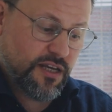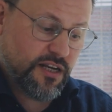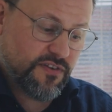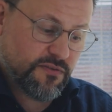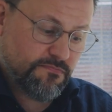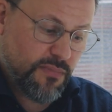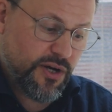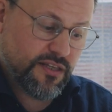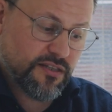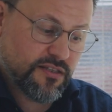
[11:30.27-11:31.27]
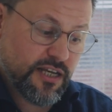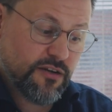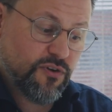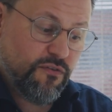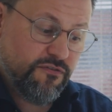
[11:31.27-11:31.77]
If it's minus 10,
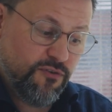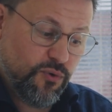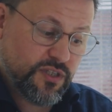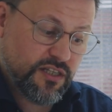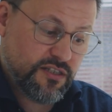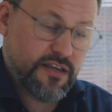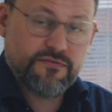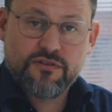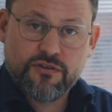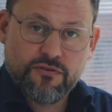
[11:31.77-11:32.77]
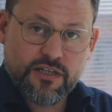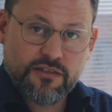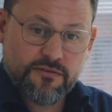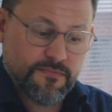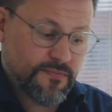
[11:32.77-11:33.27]
I've got 47 degrees.